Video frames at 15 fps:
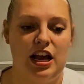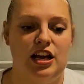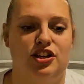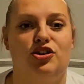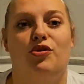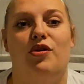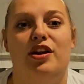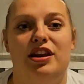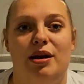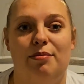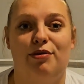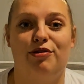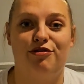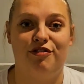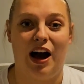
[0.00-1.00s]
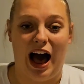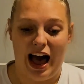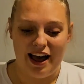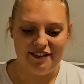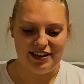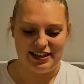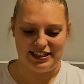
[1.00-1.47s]
So number
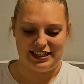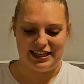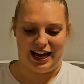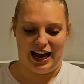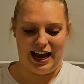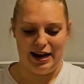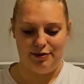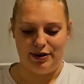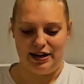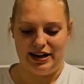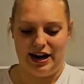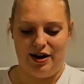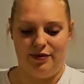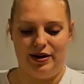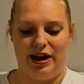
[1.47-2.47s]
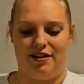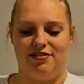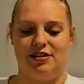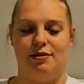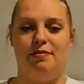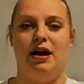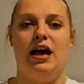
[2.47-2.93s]
5 is a tie. Right now we have
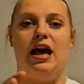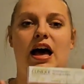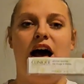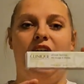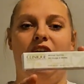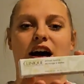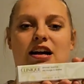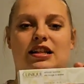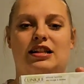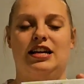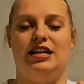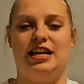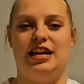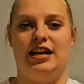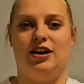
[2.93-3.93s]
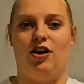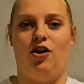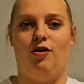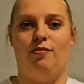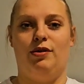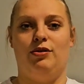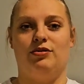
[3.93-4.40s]
some Clinique
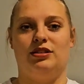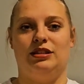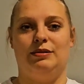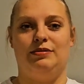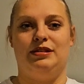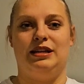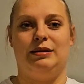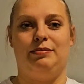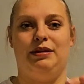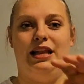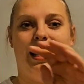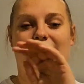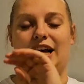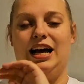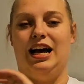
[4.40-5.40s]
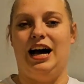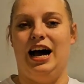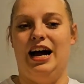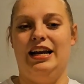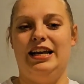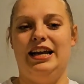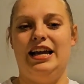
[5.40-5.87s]
Almost Lipstick Black
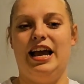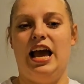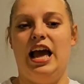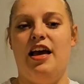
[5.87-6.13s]
Honey.